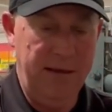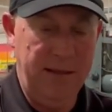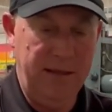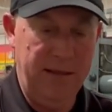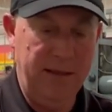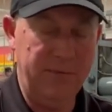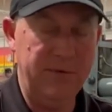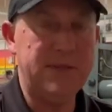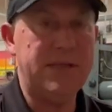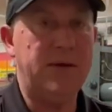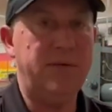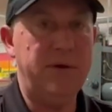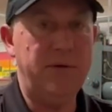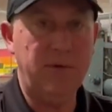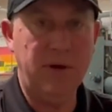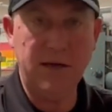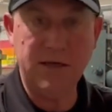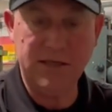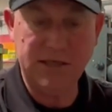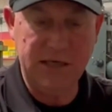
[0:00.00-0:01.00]
And we said we
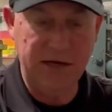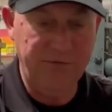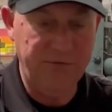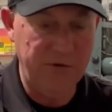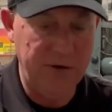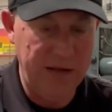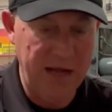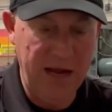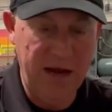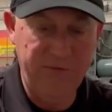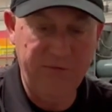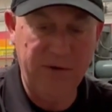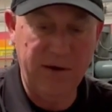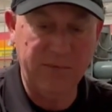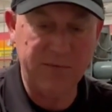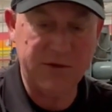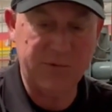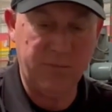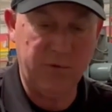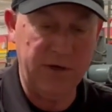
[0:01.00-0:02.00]
want a stiffer
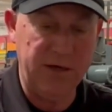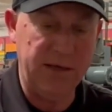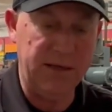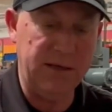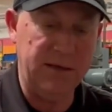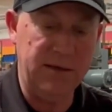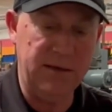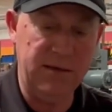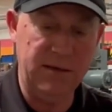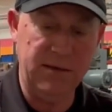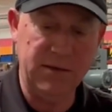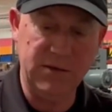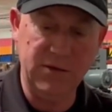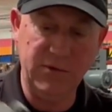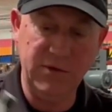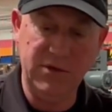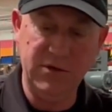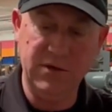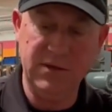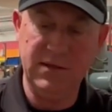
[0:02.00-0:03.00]
diaphragm spring. So
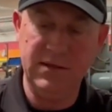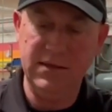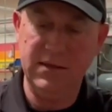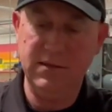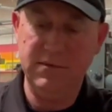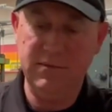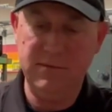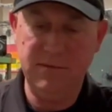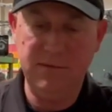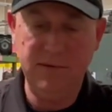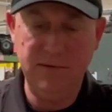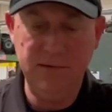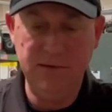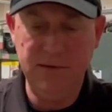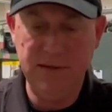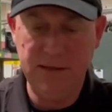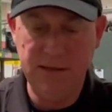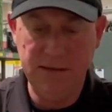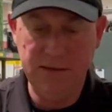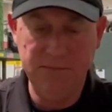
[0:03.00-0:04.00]
we took the
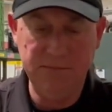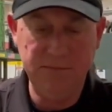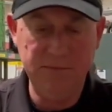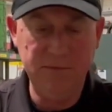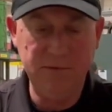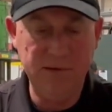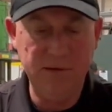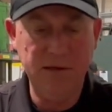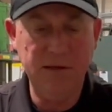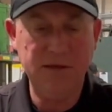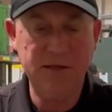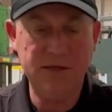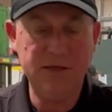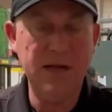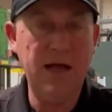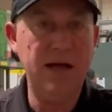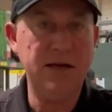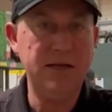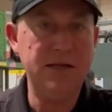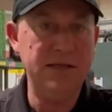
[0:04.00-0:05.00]

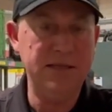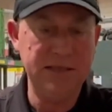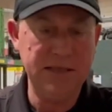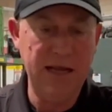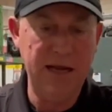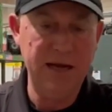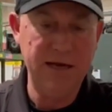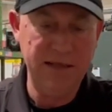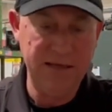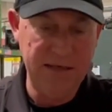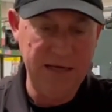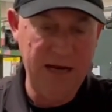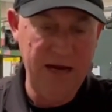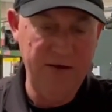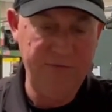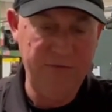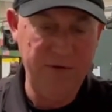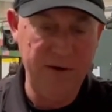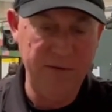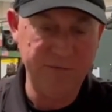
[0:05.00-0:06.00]
stock design of the
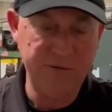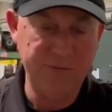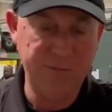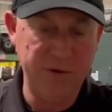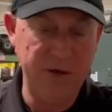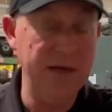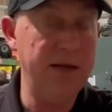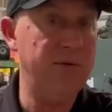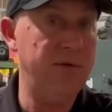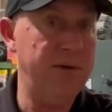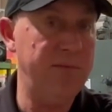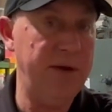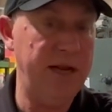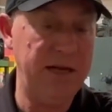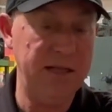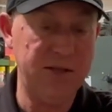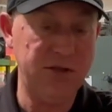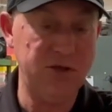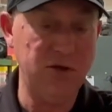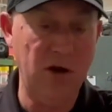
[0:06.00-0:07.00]
diaphragm spring and we
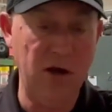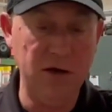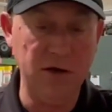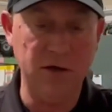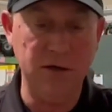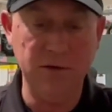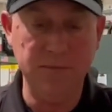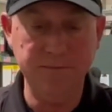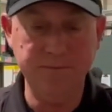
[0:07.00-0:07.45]
made it stronger.